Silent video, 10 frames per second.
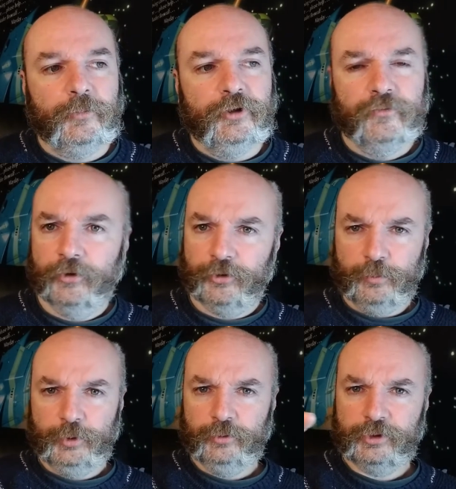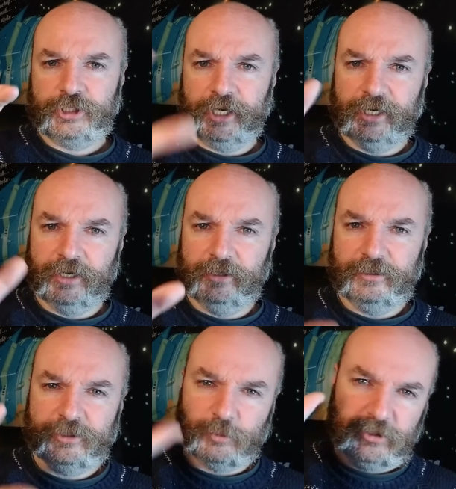You've got the Moonshae
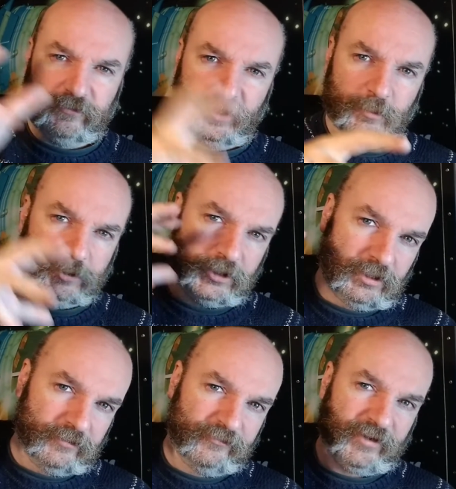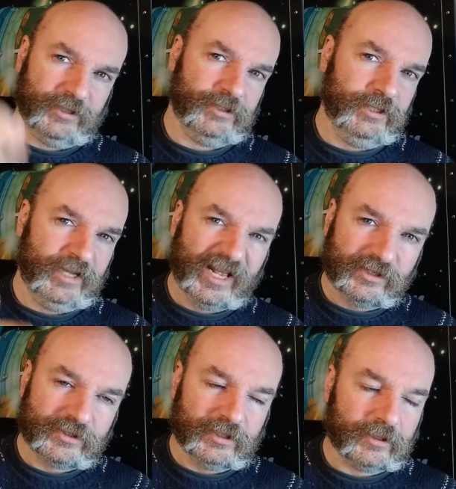Islands, which are very much a fantasy
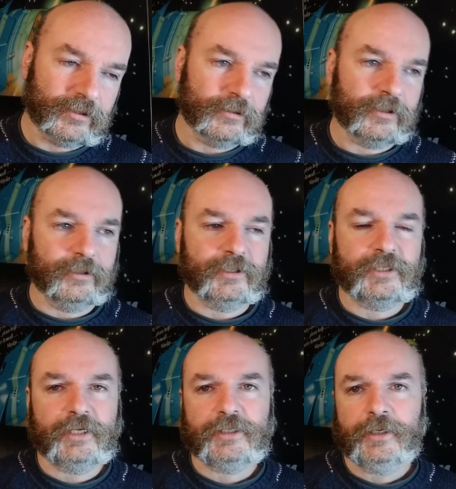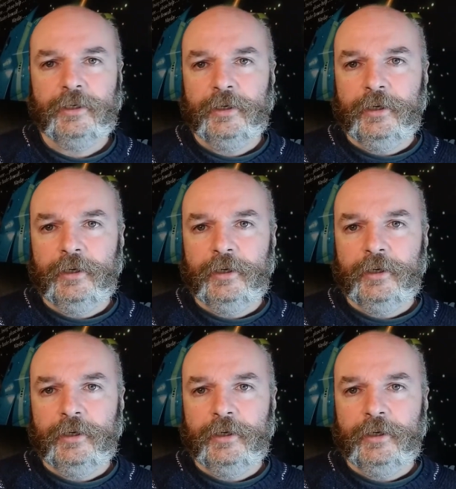Celtic kind of setting.